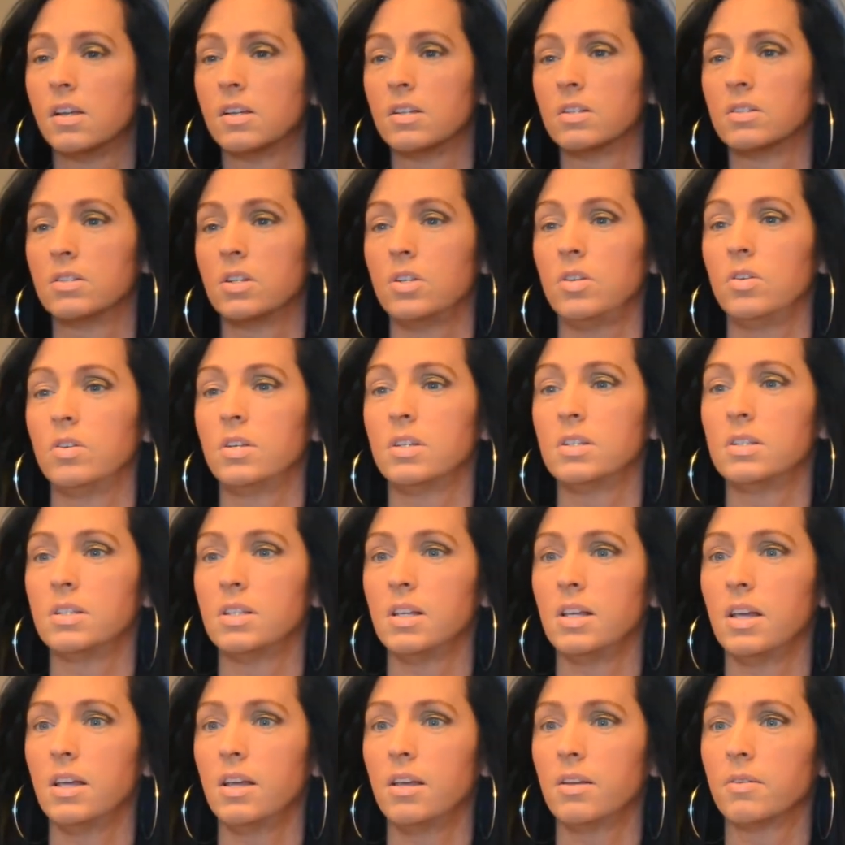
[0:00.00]
So you can
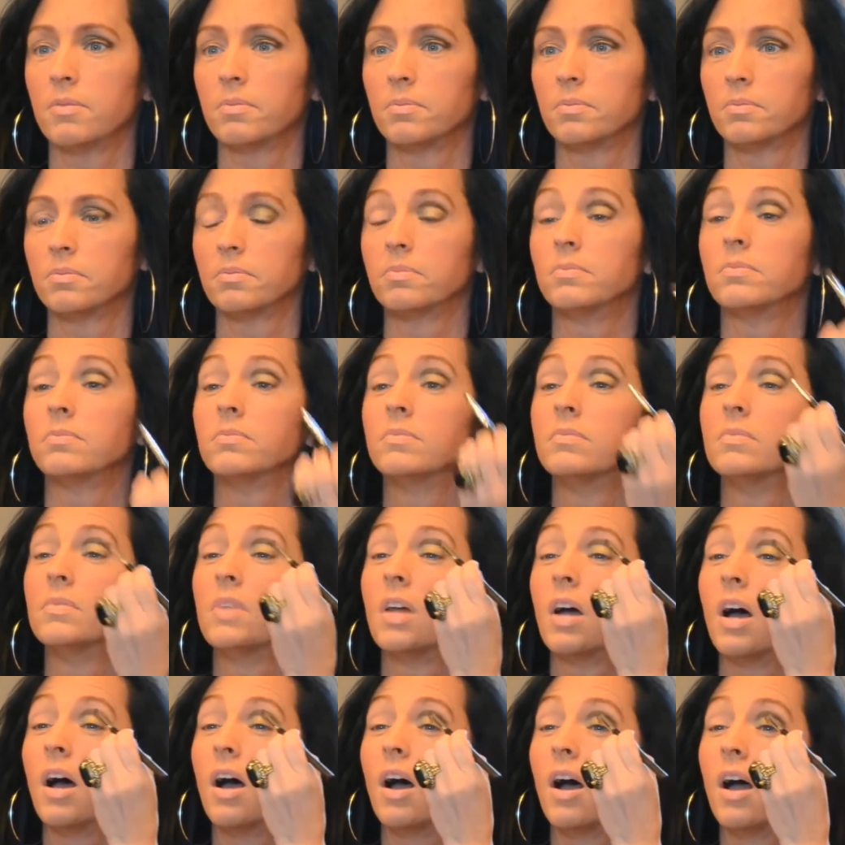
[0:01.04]
see
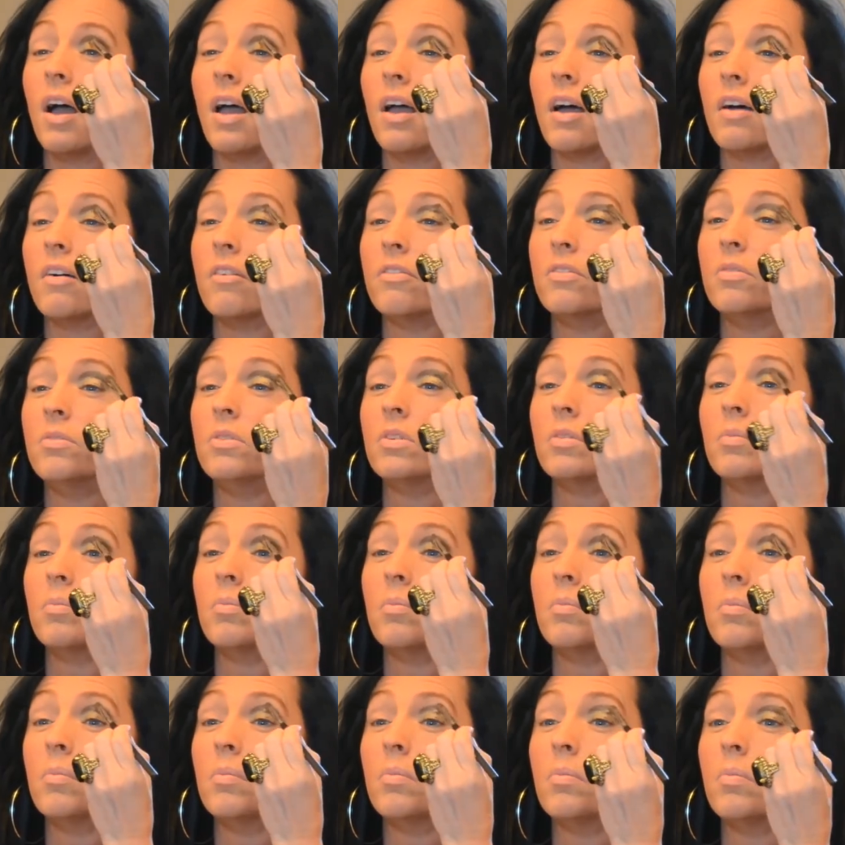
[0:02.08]
I have
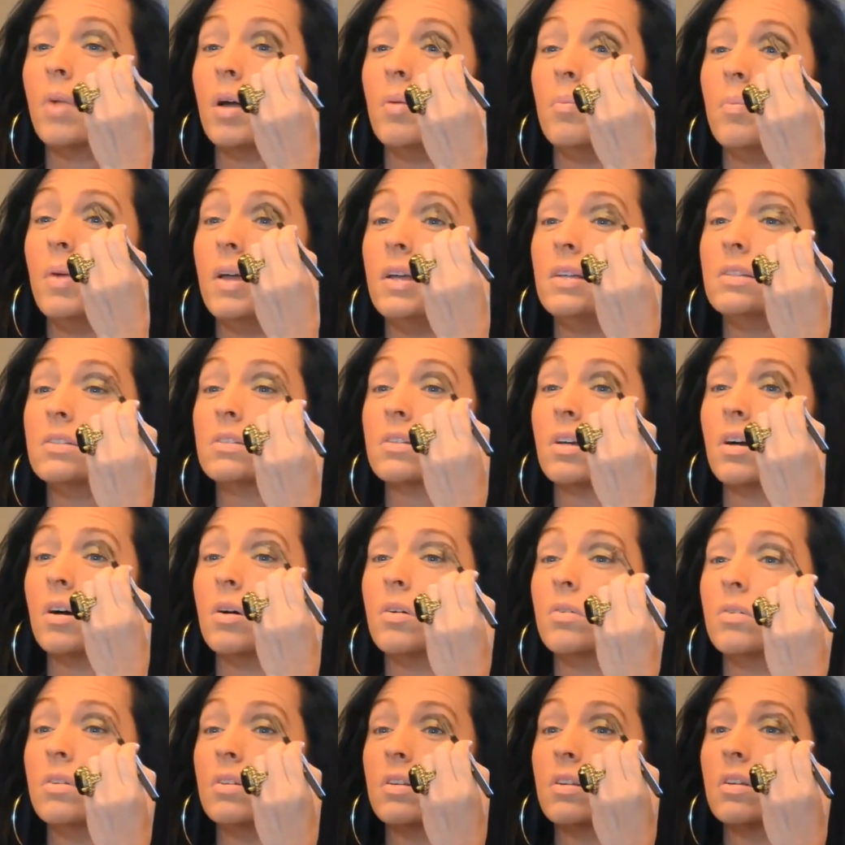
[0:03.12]
my base
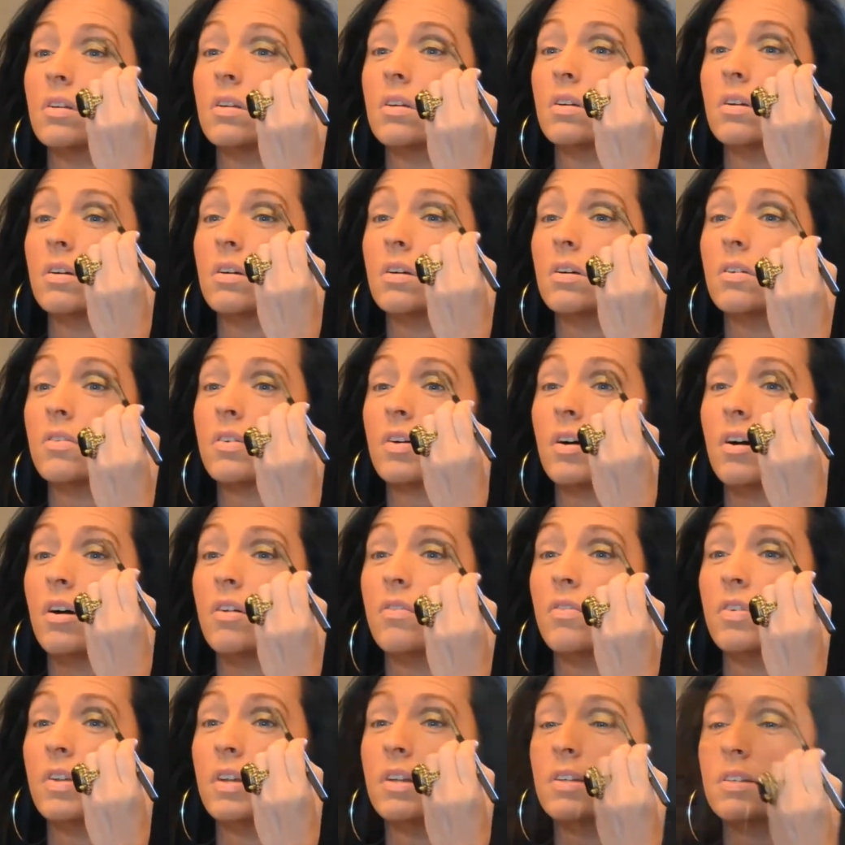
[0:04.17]
coat of
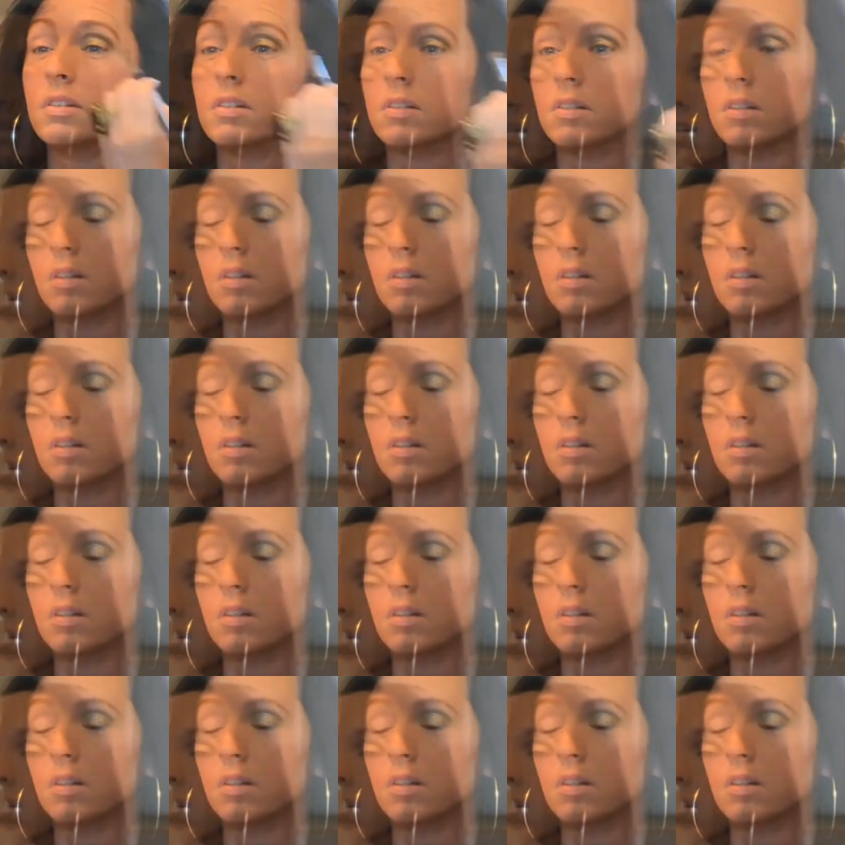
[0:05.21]
Confident.